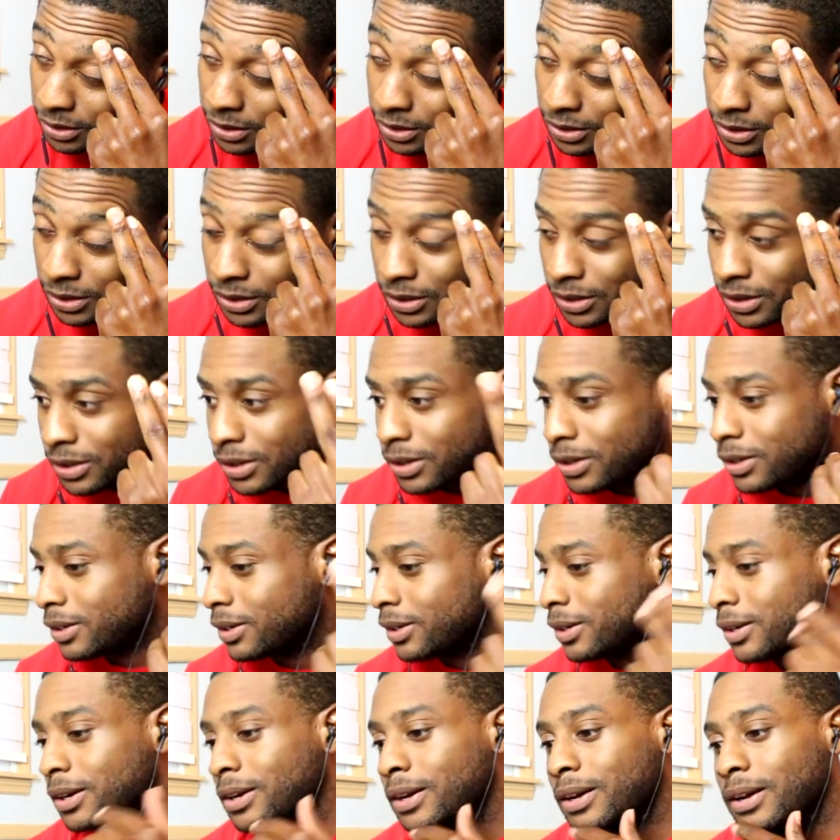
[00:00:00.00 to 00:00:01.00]

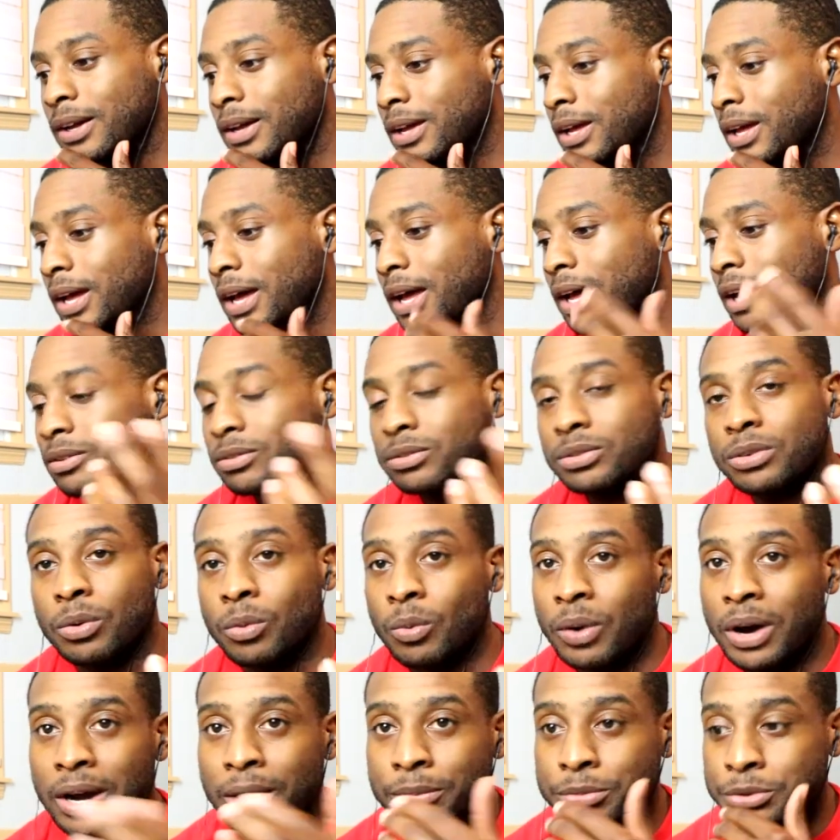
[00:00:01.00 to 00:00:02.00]
I don't know
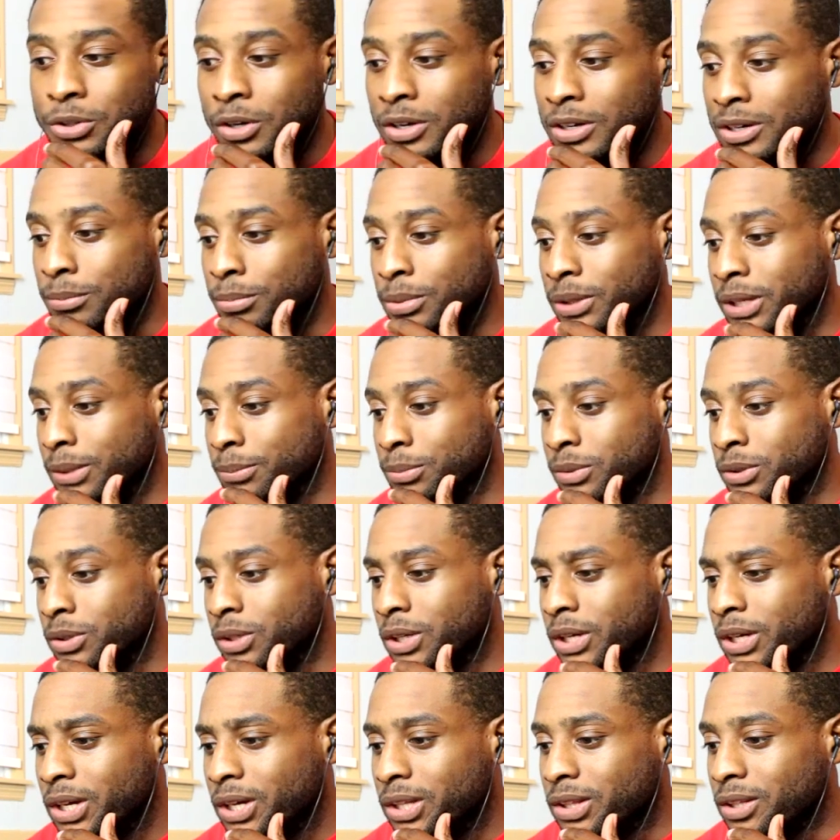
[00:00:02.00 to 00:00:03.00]
why I'm drawing a blank, but